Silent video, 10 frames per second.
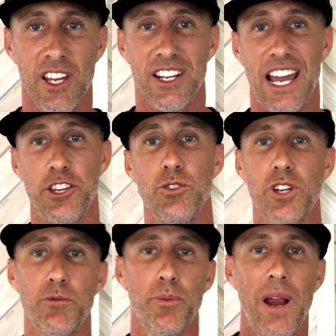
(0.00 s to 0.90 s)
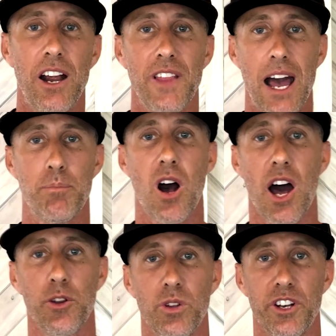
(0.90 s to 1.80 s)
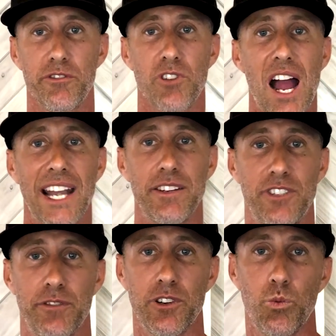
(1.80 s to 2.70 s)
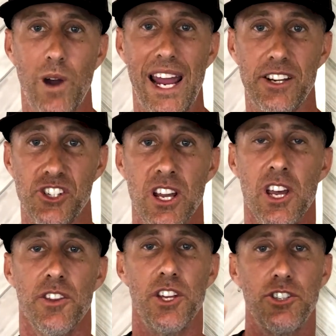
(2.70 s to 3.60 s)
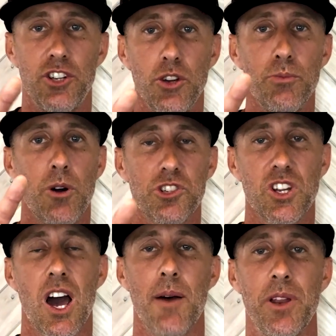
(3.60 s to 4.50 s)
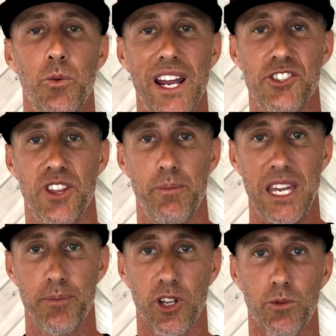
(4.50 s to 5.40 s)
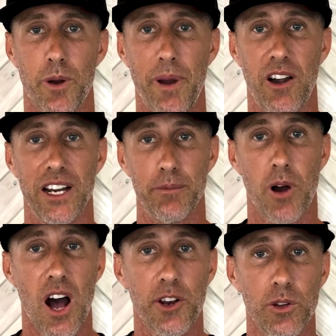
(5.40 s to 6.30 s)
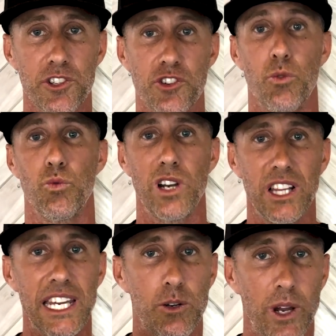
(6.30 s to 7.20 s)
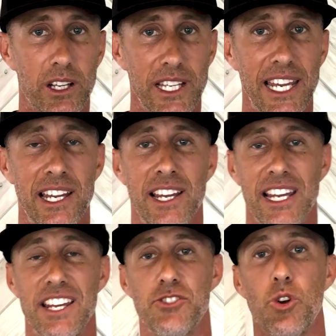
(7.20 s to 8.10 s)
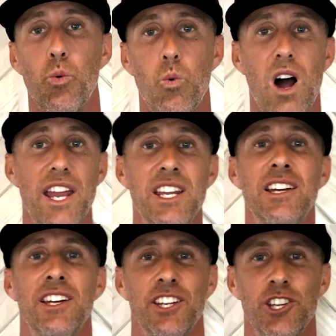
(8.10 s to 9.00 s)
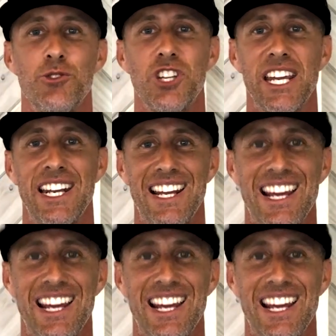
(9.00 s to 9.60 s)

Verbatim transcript: Now you can repair that pothole in a variety of different ways. The 2 most common ways that people are repairing potholes really quickly is 1, using an